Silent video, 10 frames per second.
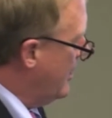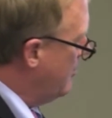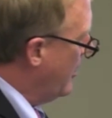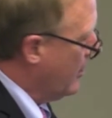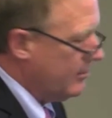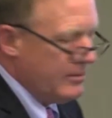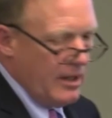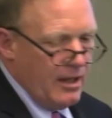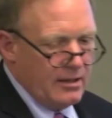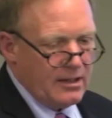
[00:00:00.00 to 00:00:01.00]
email
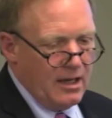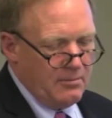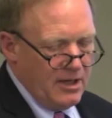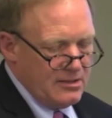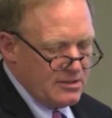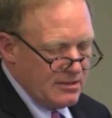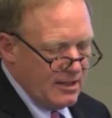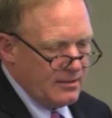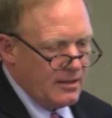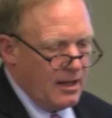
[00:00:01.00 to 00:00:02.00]
campaigns that
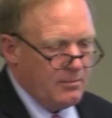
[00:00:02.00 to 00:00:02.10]
they